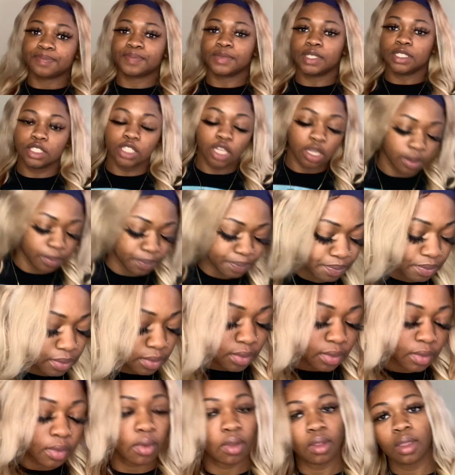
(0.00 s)
so
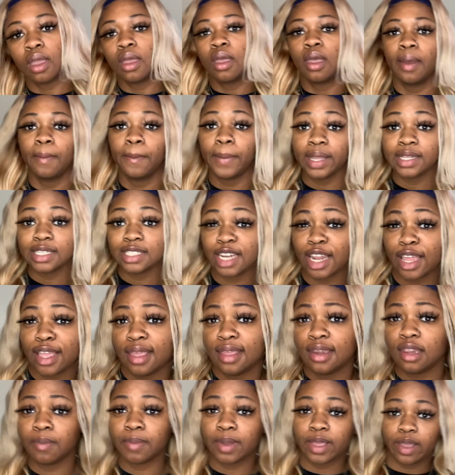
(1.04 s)
back to that
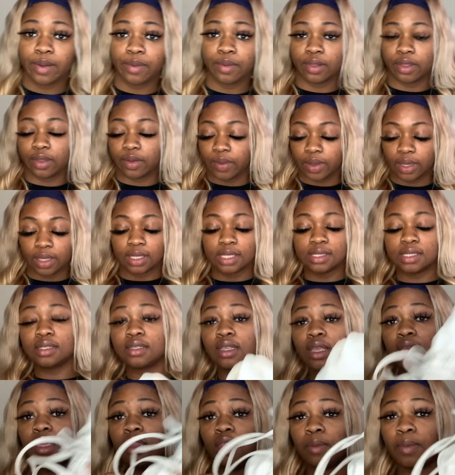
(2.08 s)
heating pad really quick. This is a
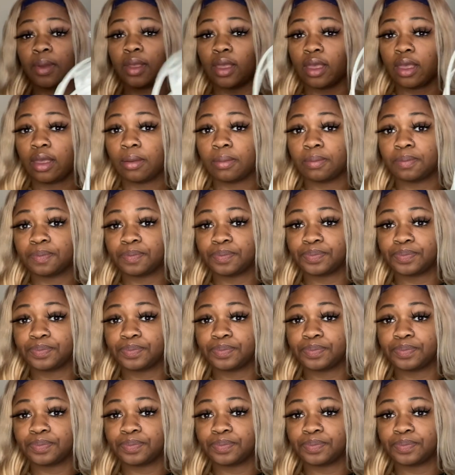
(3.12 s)
heating pad.